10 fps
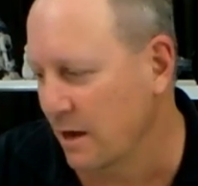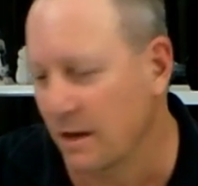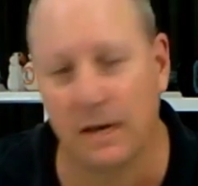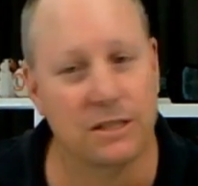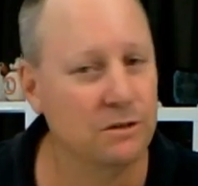
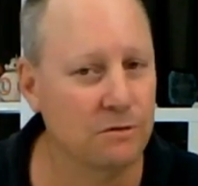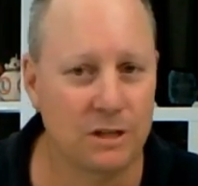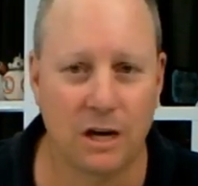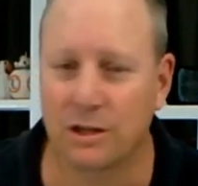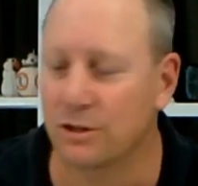Yes, there is
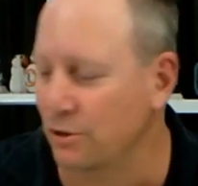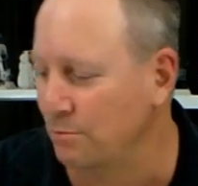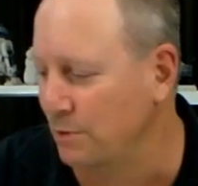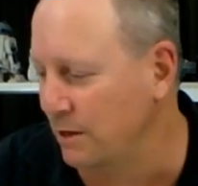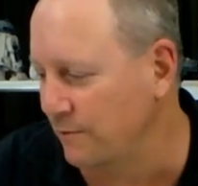only 2
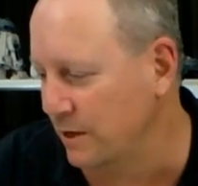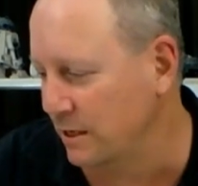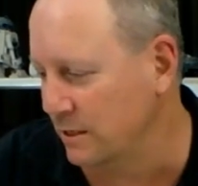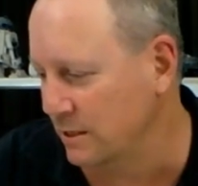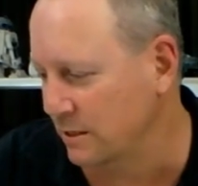
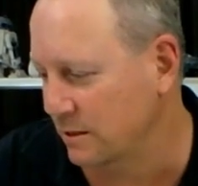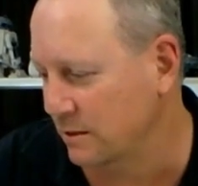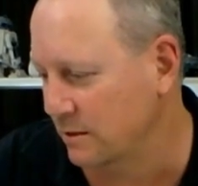minifigs.